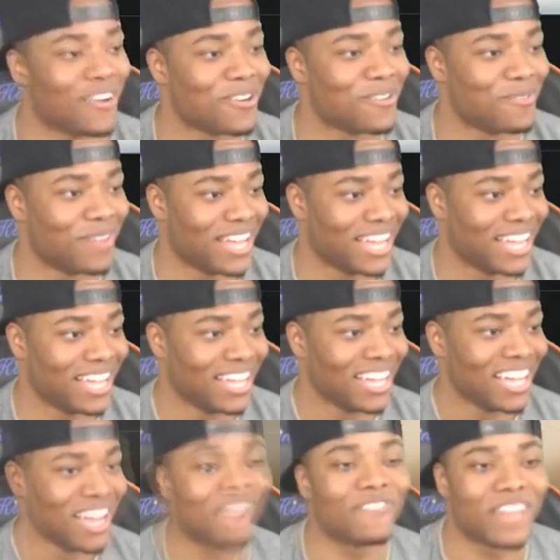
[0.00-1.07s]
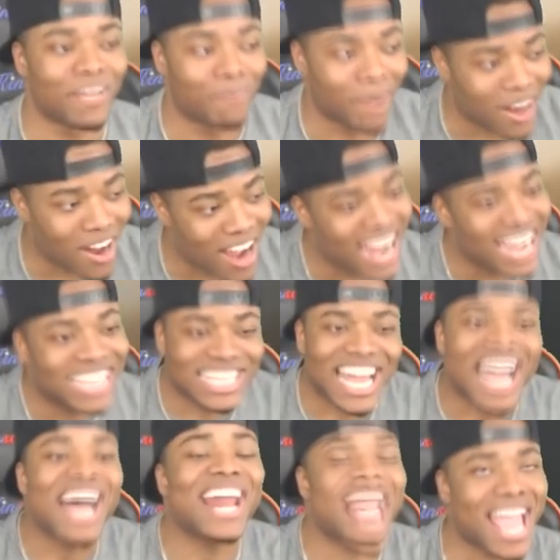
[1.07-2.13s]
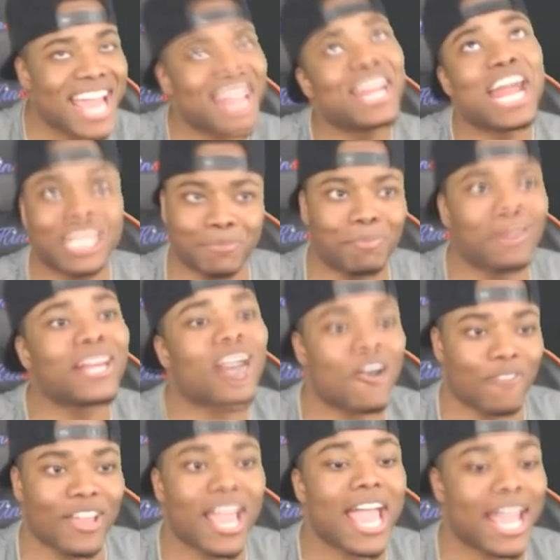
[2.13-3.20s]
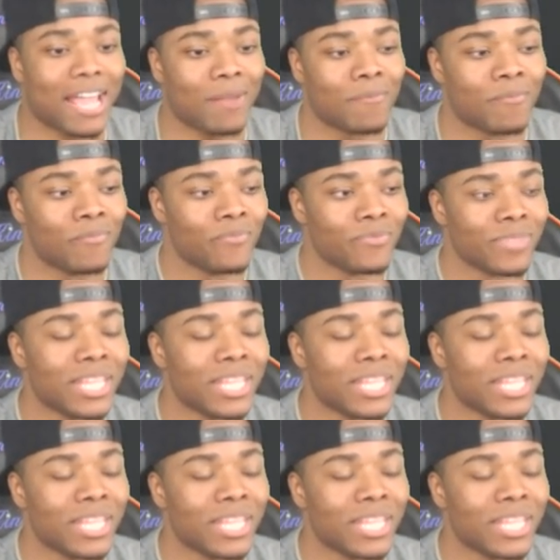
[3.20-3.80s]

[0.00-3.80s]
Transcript: don't know, man. But all right, he's out of hey, next playoff game.